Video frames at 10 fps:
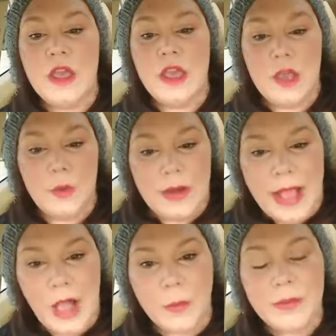it would
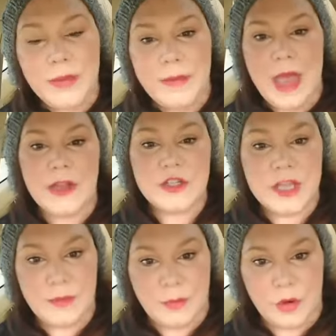help me match
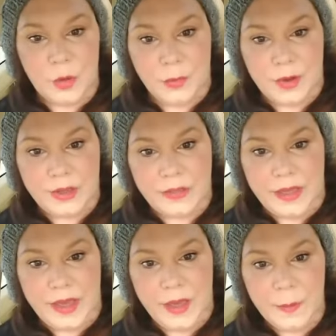them
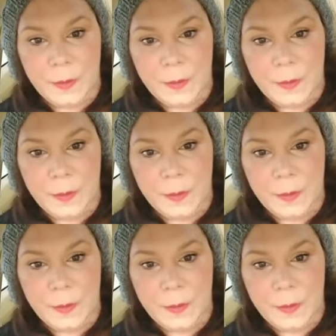appropriately.